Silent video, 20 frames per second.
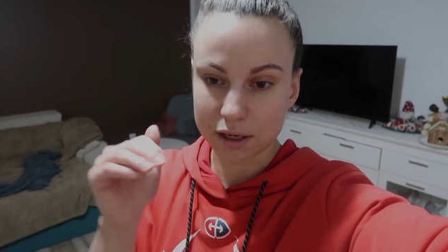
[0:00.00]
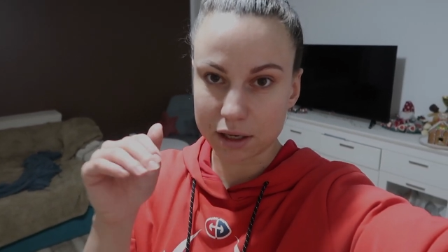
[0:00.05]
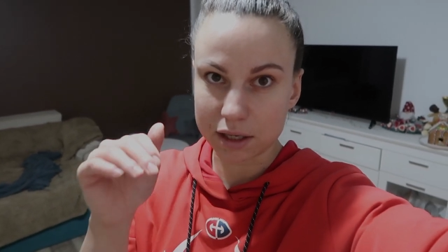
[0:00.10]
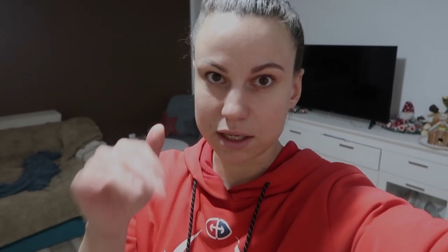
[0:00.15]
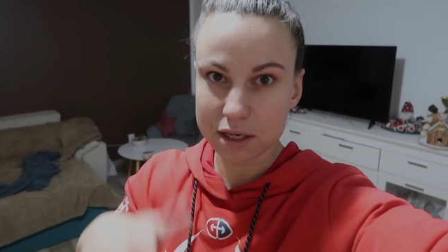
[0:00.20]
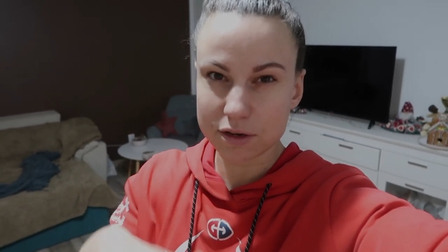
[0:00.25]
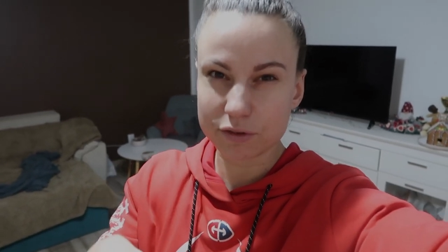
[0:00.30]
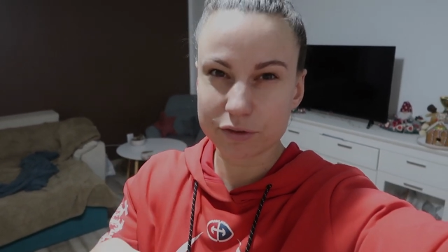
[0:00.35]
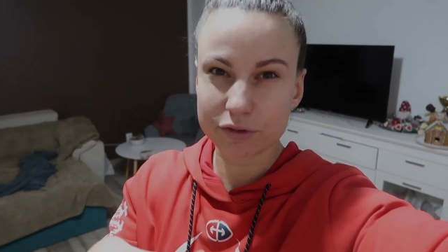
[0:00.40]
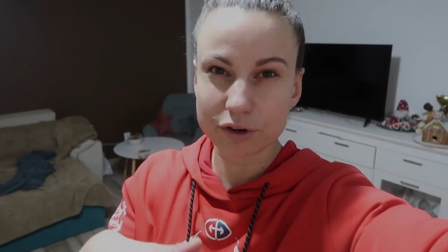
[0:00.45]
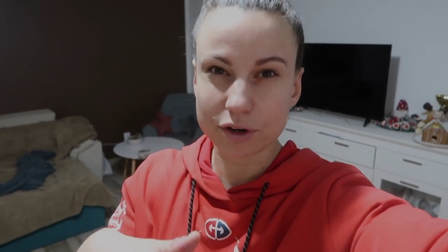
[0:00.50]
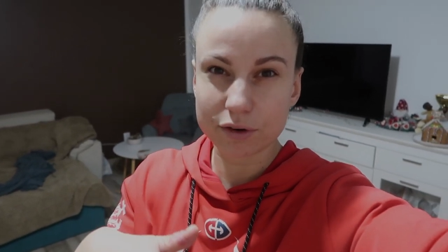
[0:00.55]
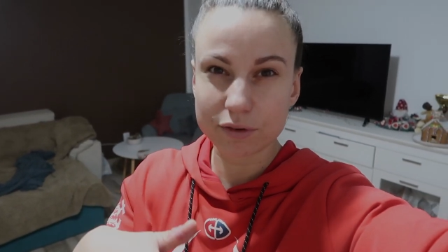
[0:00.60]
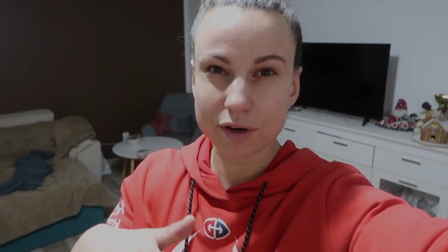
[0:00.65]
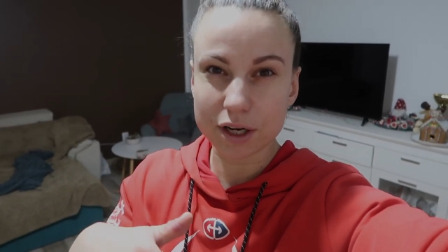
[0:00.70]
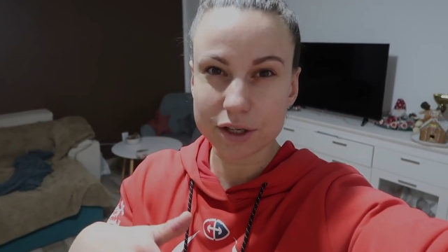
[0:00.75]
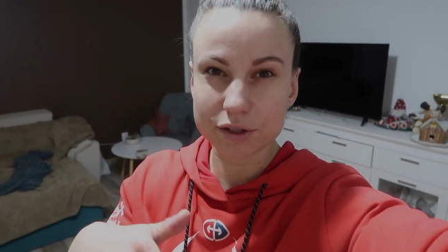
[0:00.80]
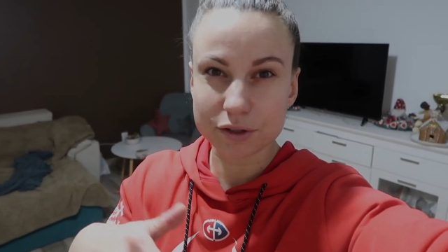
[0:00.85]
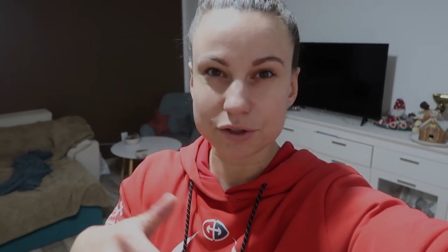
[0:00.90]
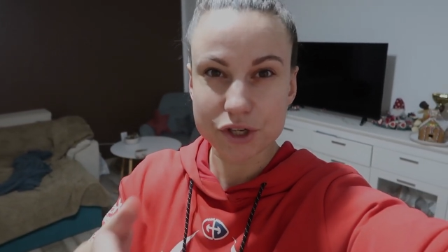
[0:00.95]
lean
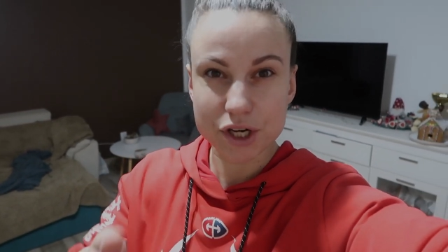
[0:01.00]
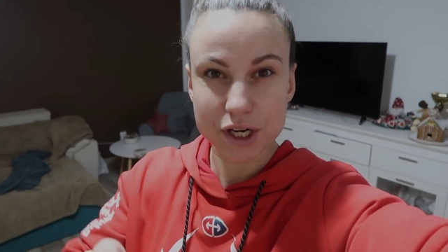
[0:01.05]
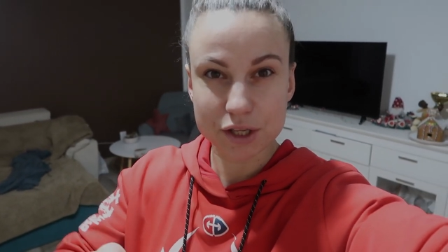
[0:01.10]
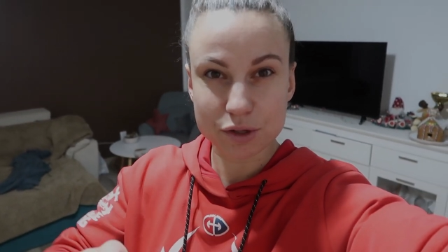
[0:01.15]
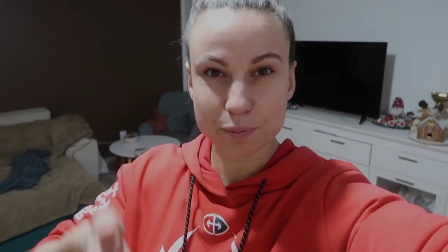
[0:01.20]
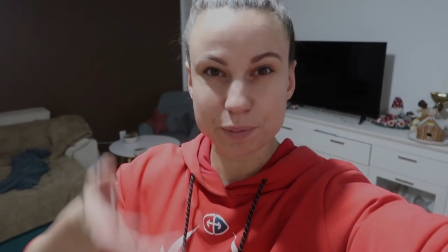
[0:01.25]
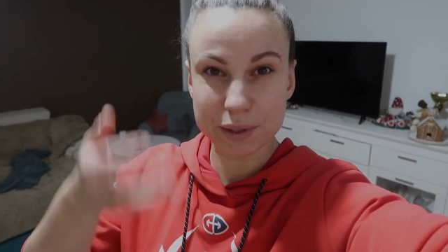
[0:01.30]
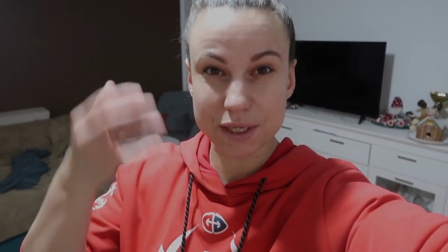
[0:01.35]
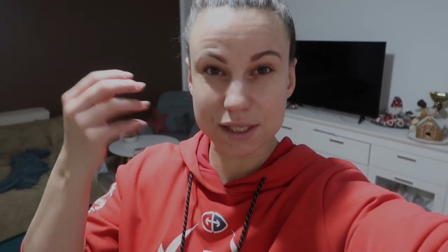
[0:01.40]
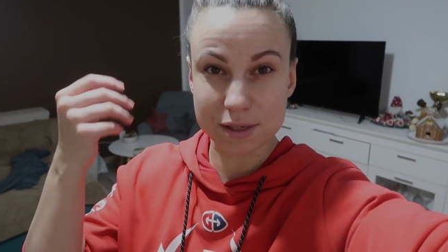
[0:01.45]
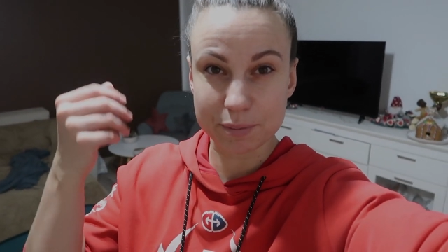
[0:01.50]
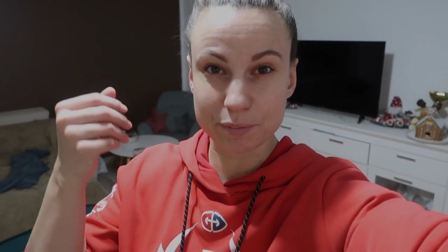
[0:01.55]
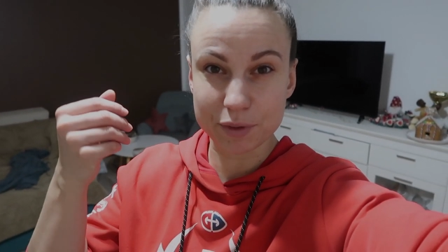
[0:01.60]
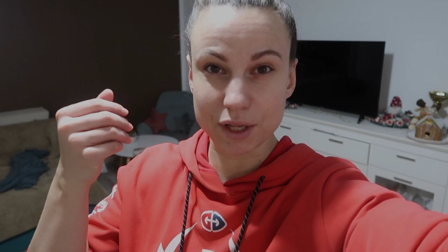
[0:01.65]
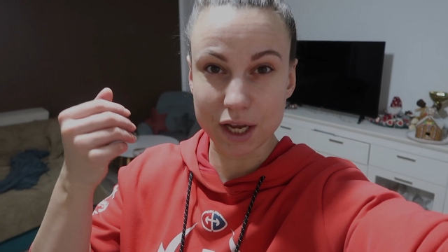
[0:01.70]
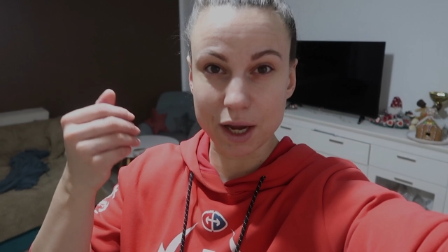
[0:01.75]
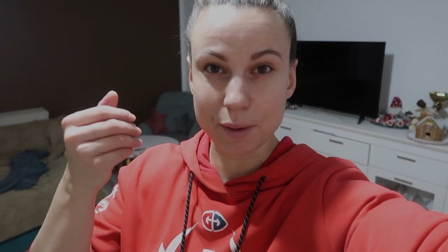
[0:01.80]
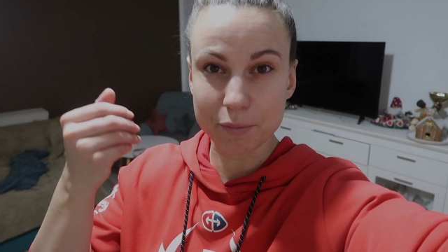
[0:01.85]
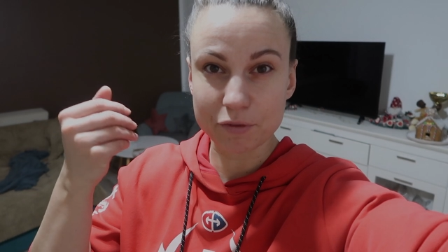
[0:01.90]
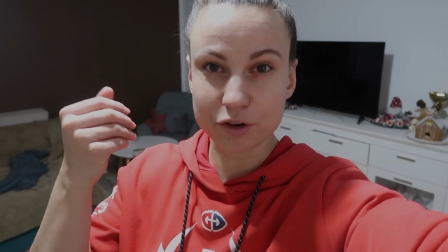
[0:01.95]
forward or try to pick
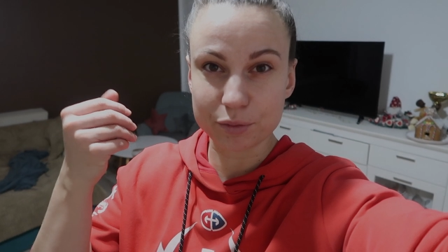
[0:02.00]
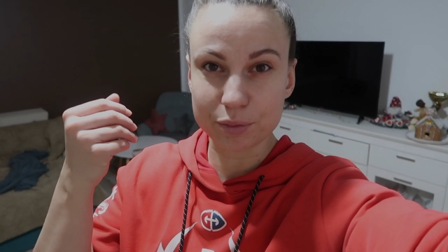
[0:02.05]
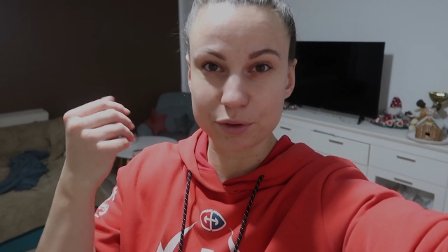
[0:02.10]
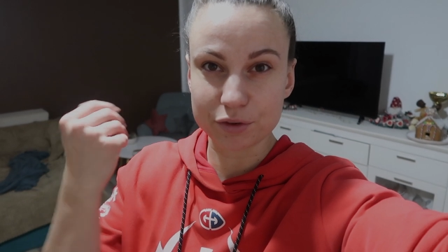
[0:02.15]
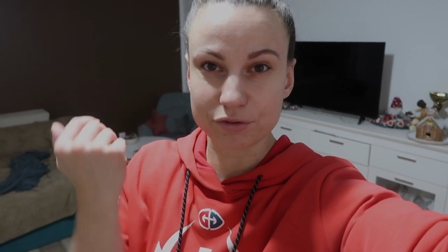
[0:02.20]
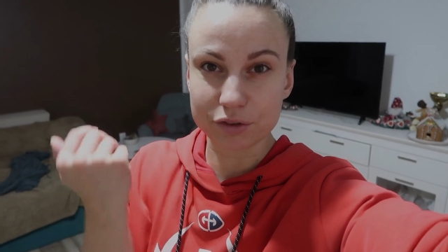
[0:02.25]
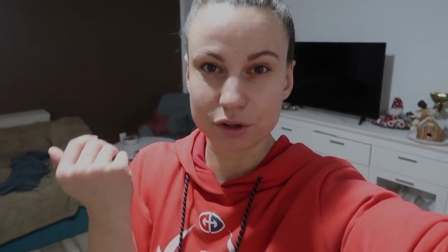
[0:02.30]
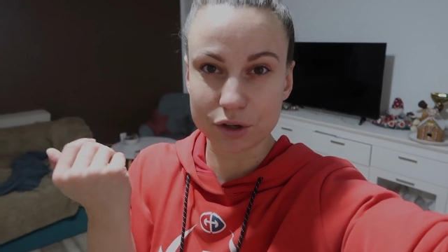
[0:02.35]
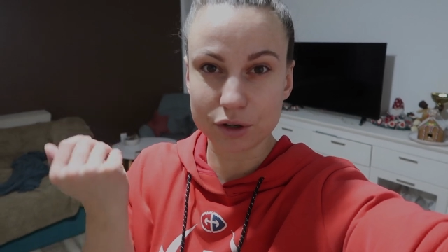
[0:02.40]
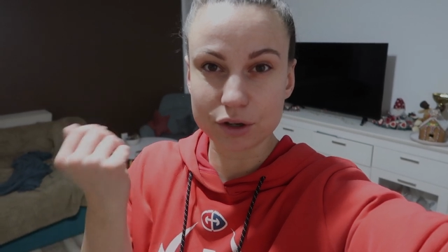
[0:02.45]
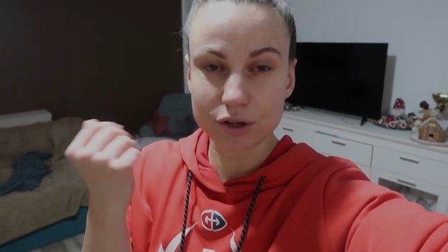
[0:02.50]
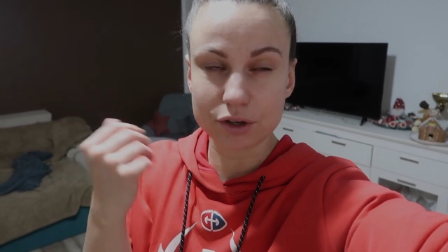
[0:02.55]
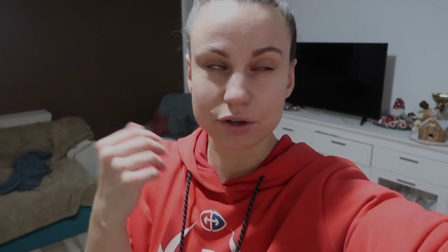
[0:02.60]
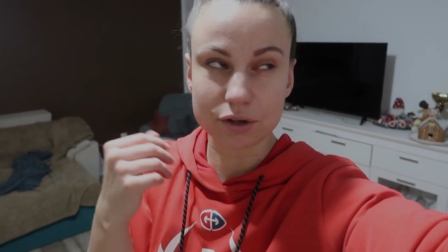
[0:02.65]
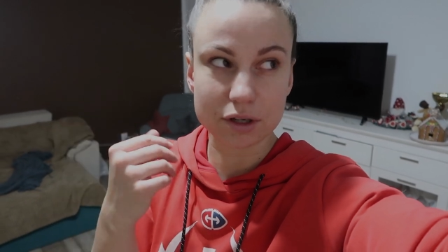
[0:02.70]
something up from the floor,